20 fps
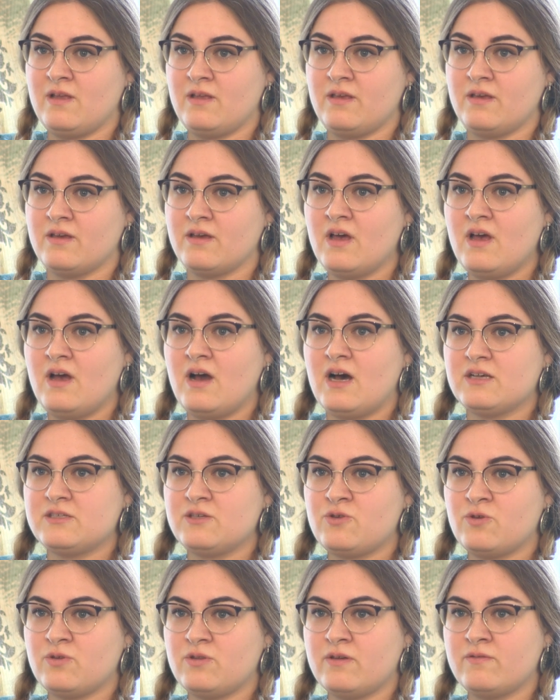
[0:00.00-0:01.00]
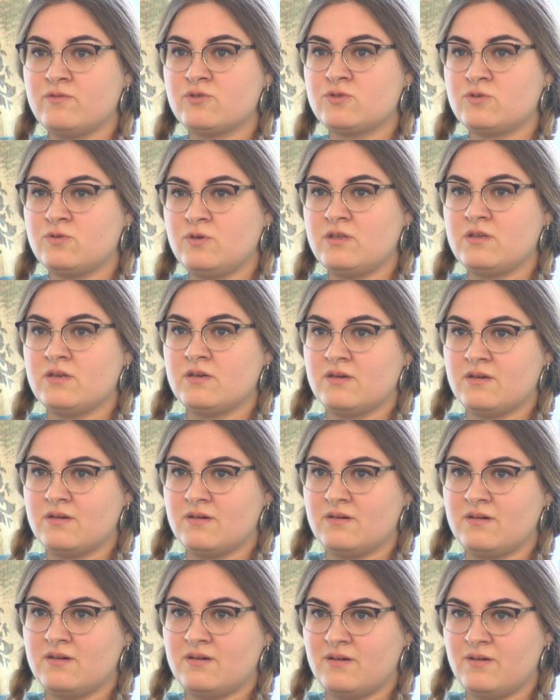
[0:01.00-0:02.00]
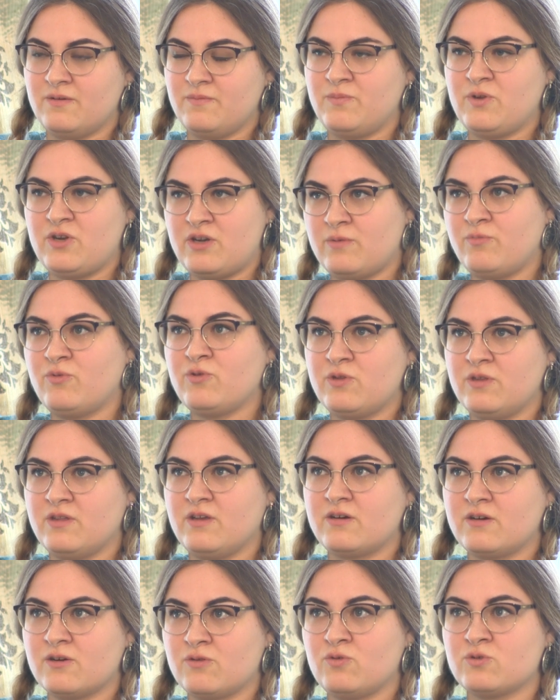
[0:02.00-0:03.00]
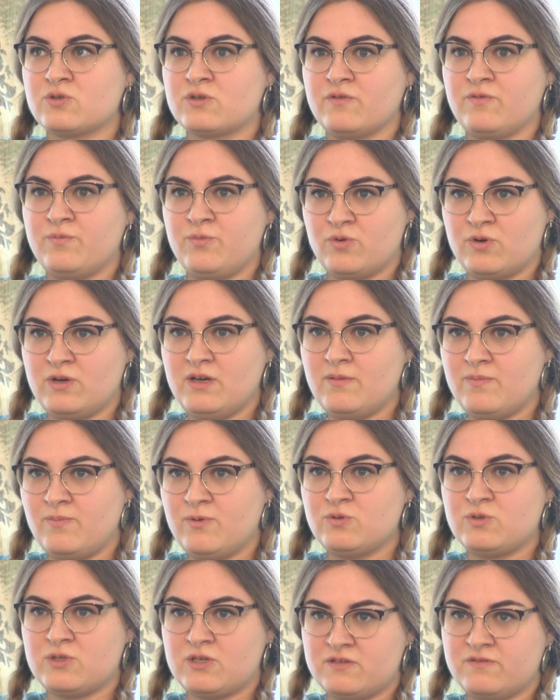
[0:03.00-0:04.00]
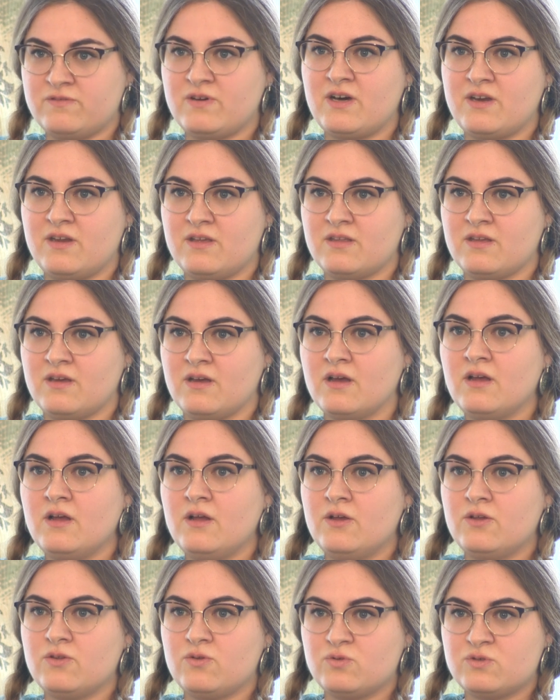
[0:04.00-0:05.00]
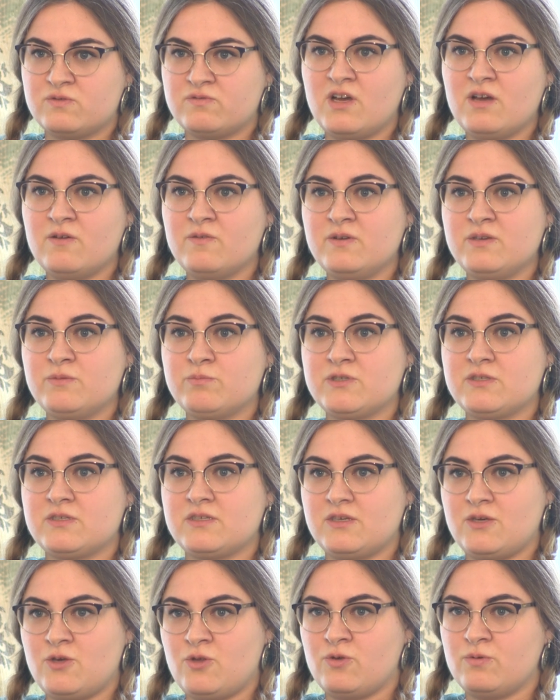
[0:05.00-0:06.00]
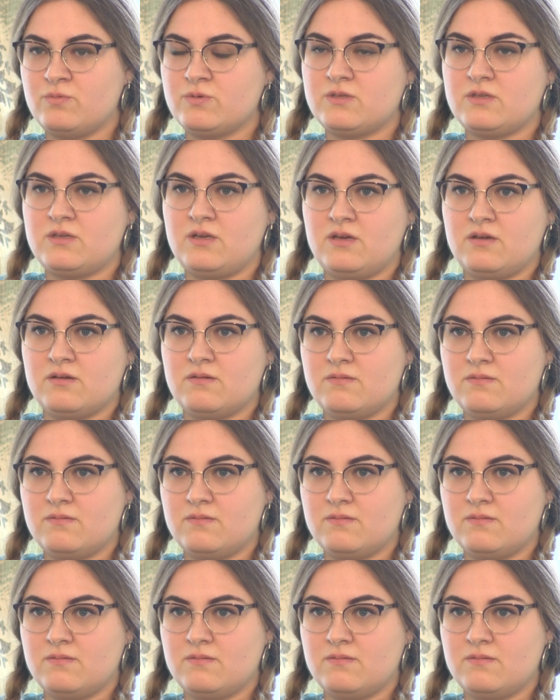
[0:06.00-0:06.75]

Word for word: Maybe it would digest slower, but since the potatoes were first boiled and then mashed, their digestibility is high.